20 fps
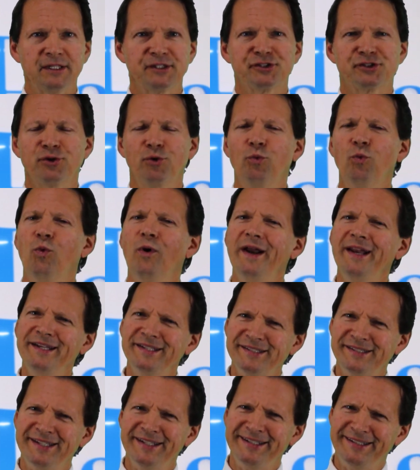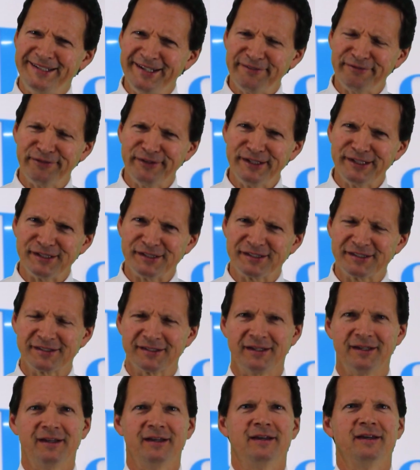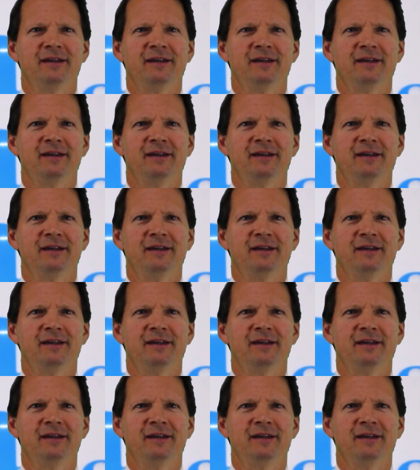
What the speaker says: So what is the difference?